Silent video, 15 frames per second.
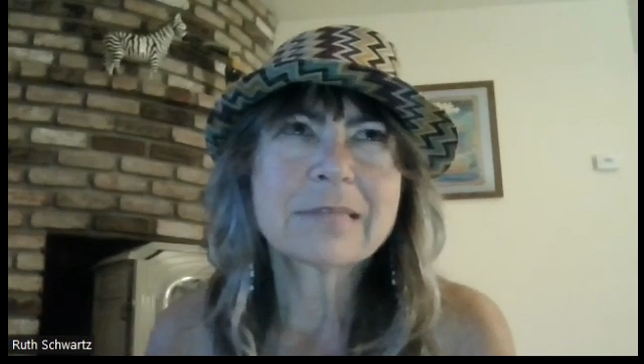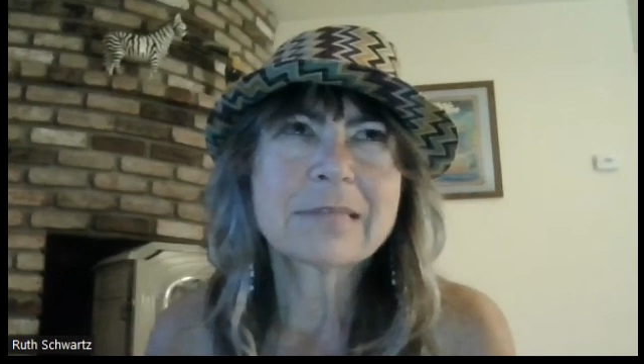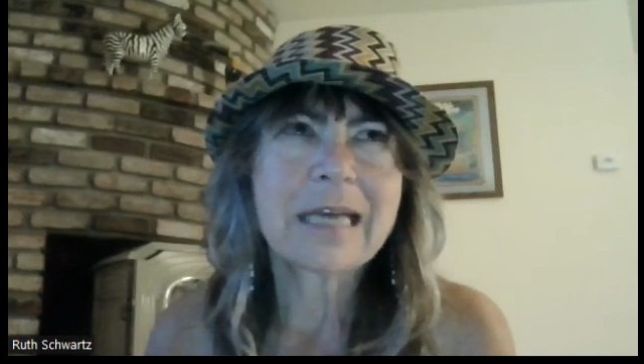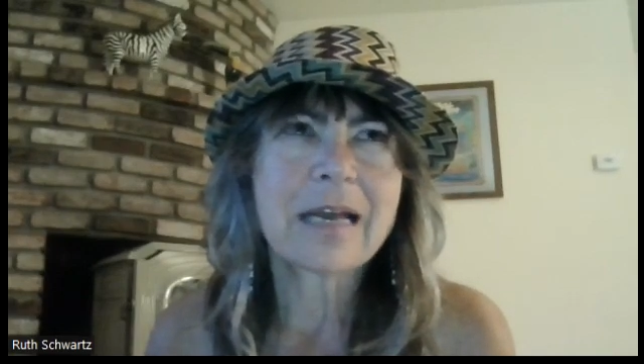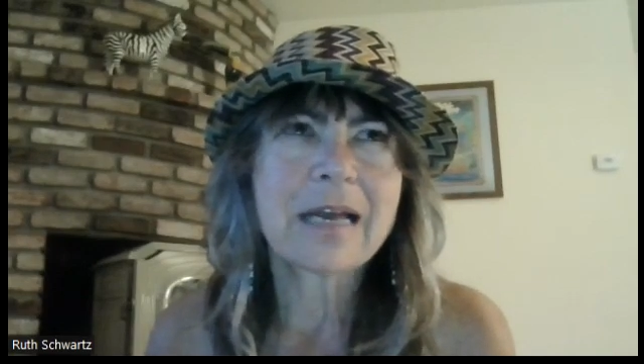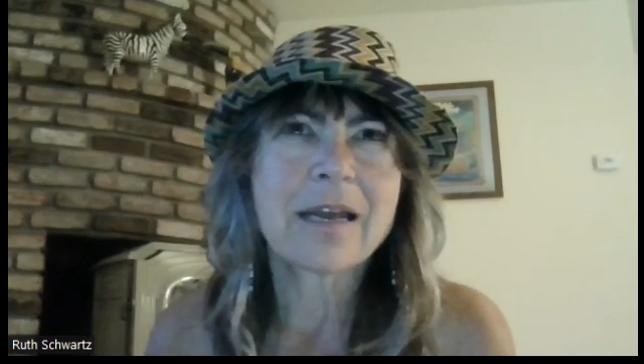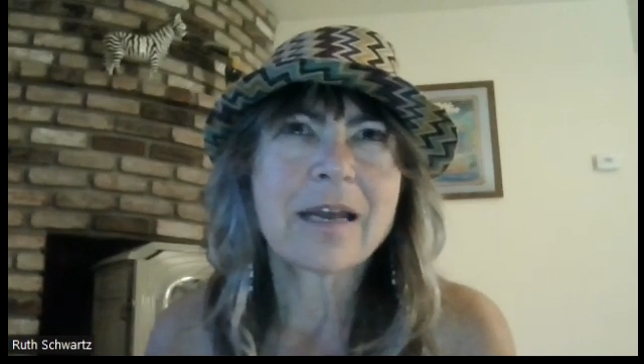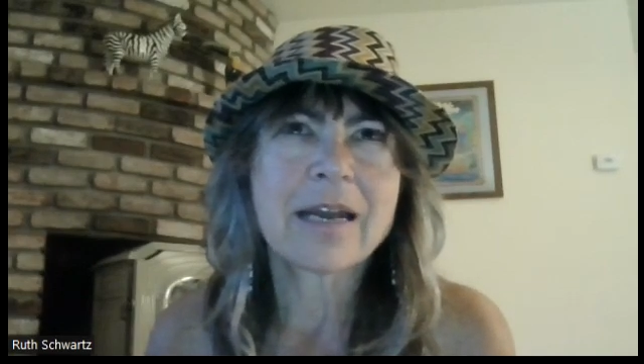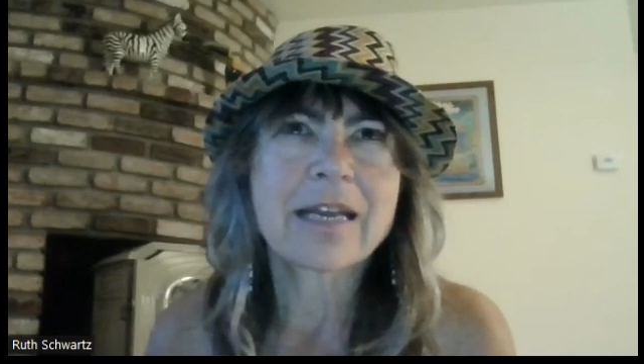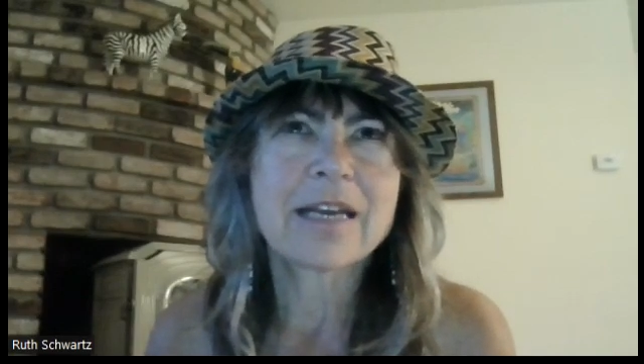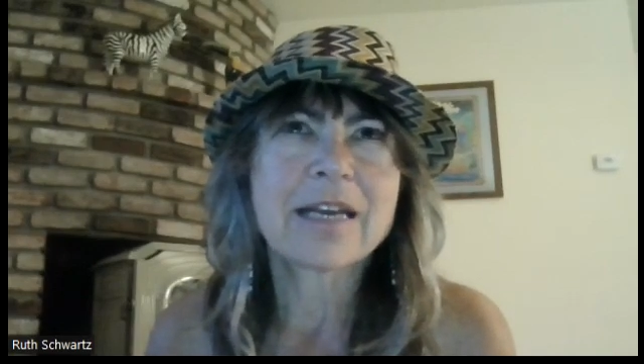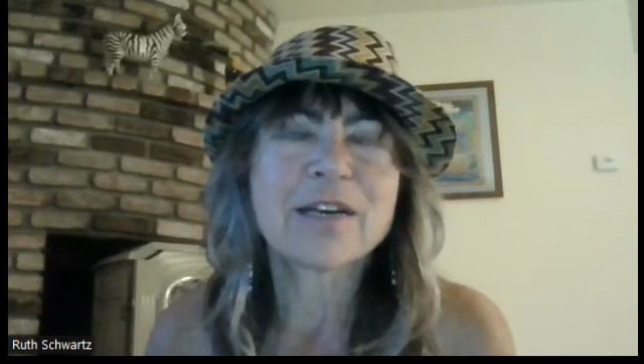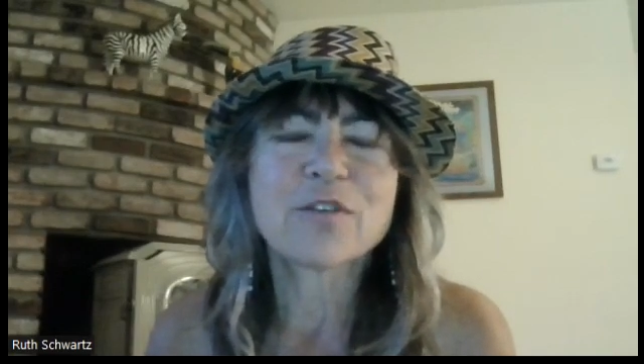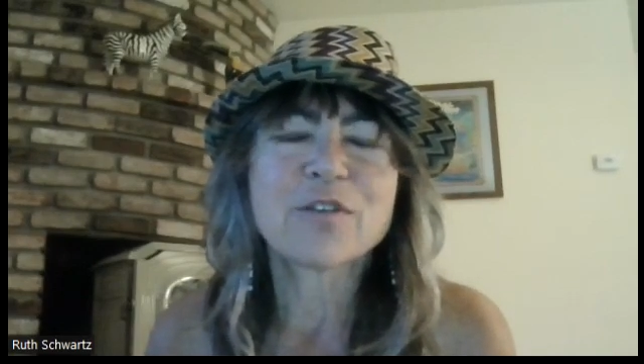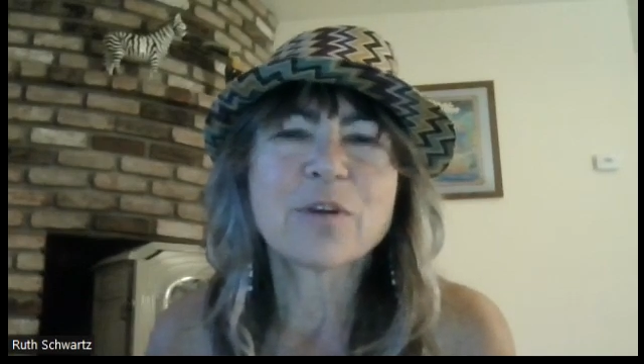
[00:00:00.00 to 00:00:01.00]
God, I
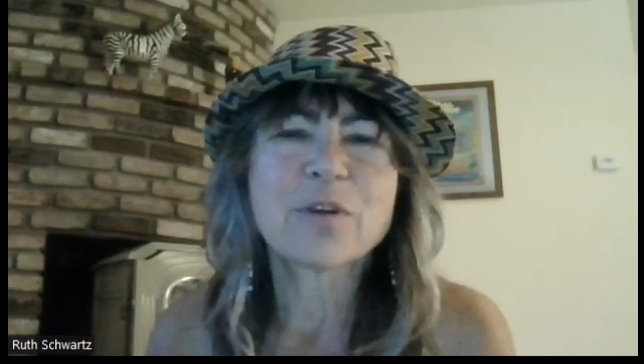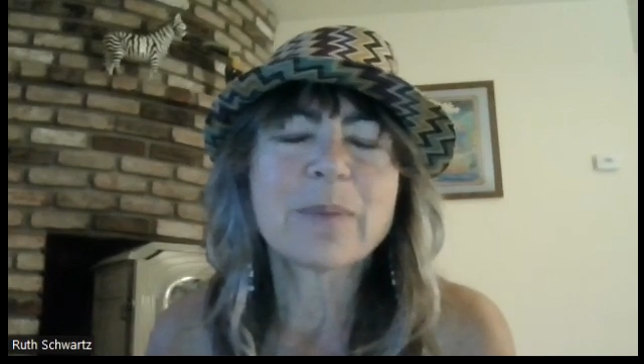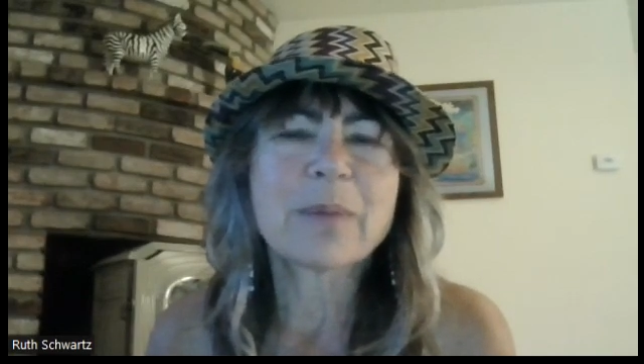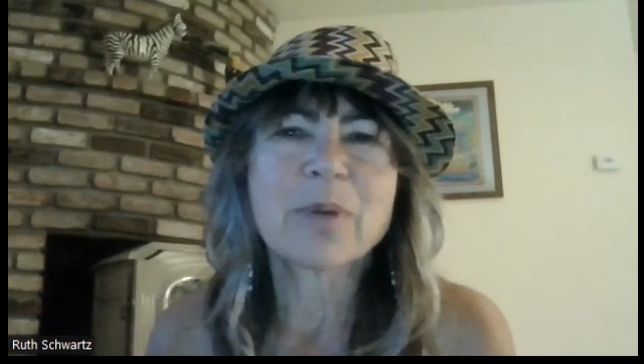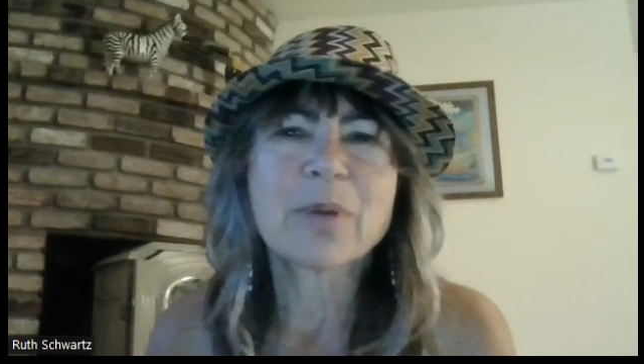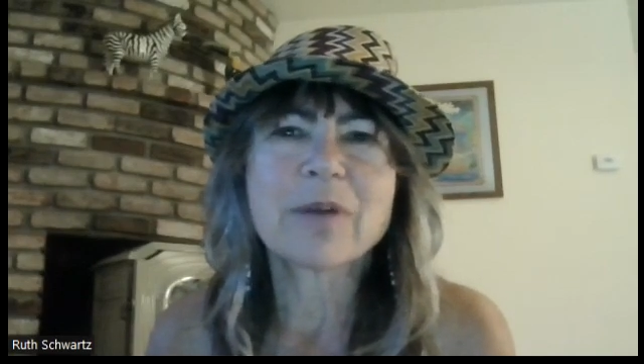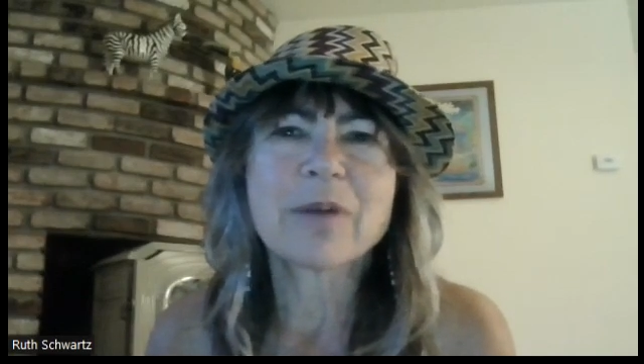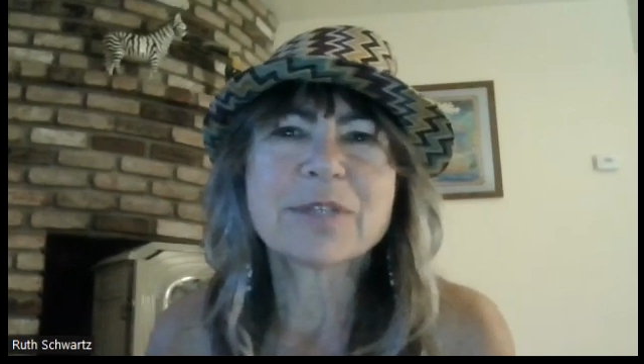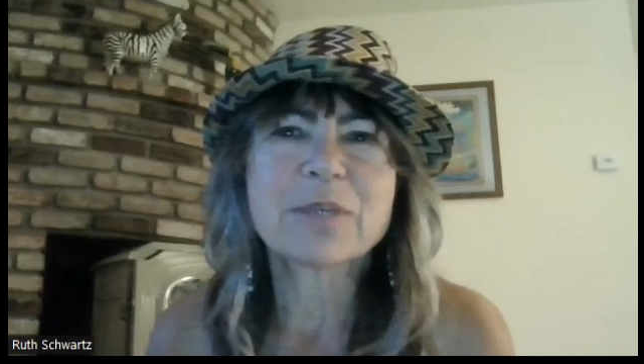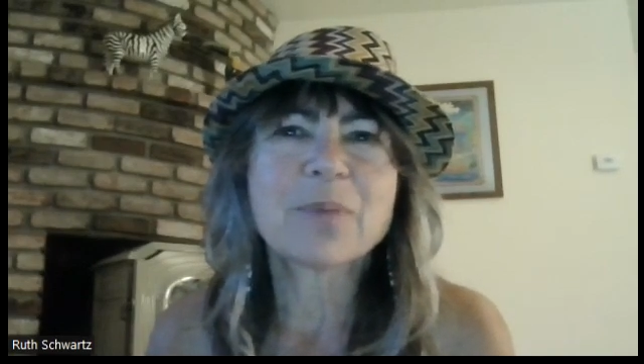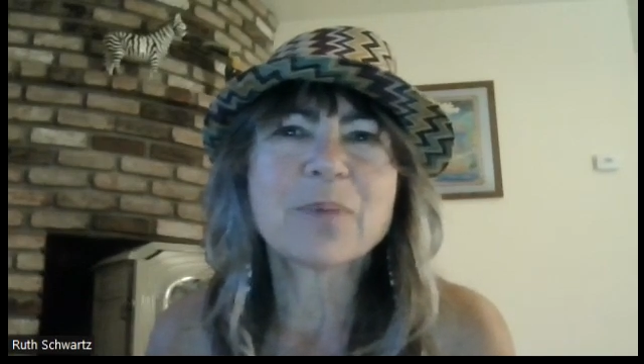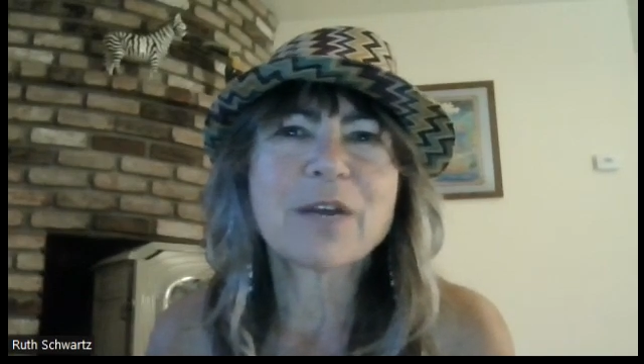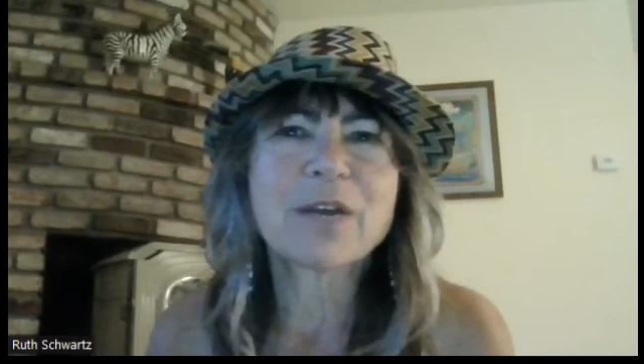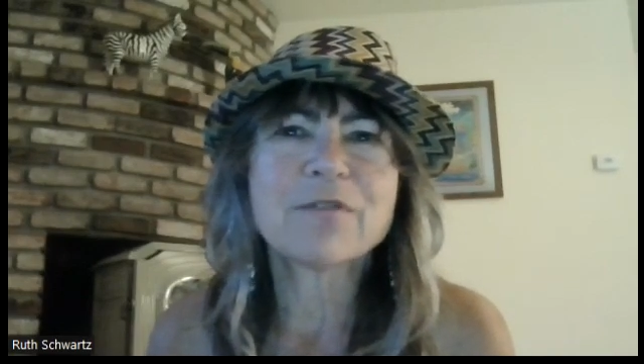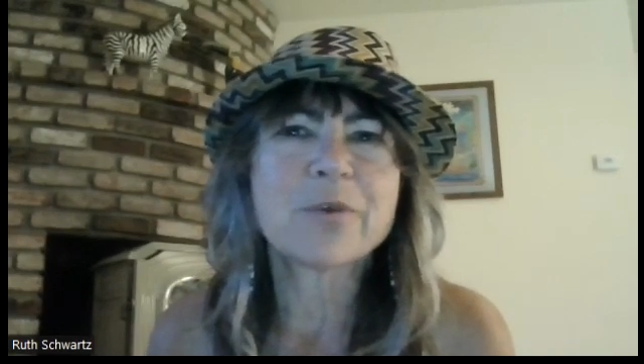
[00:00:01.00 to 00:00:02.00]
can't even remember. I was in
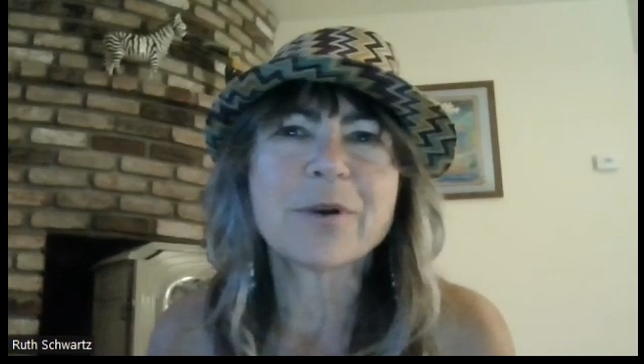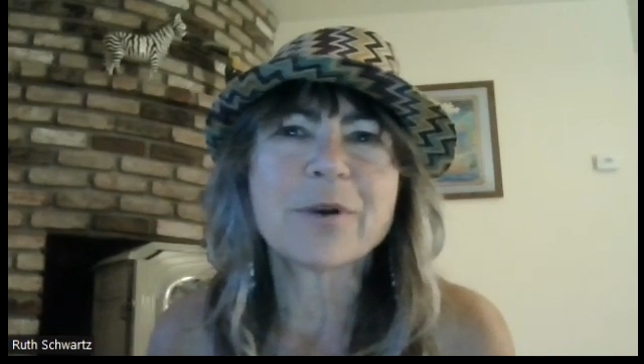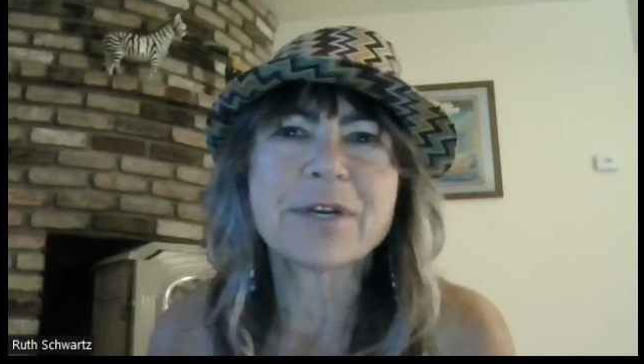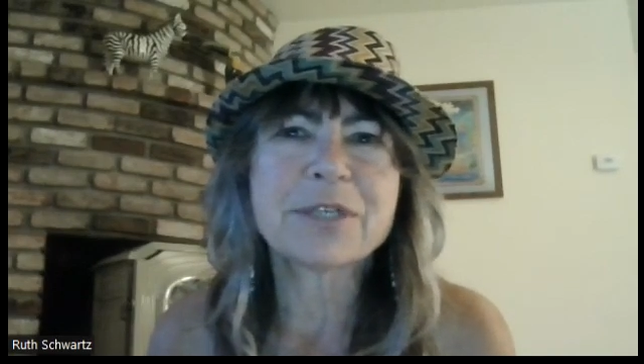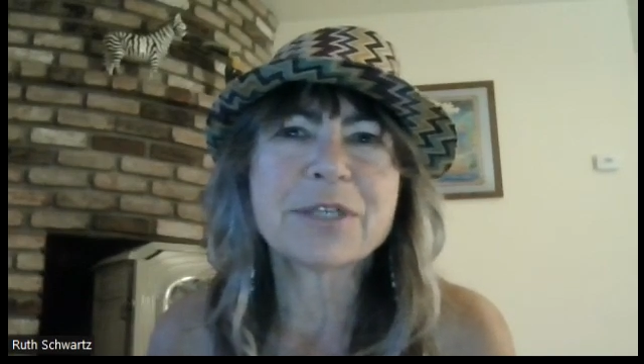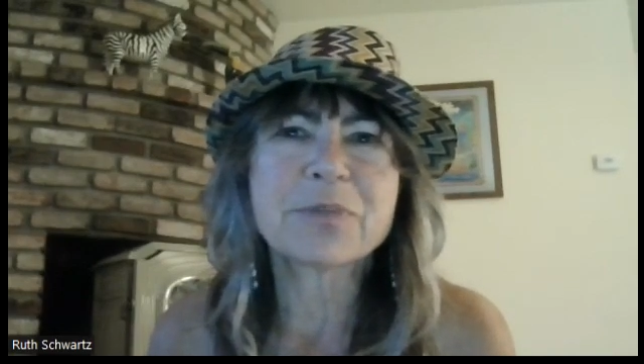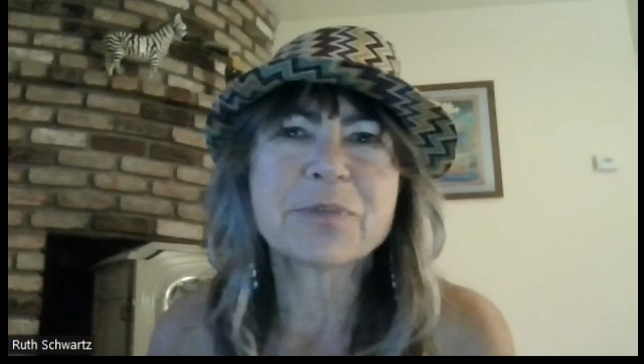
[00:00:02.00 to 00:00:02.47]
my 40s.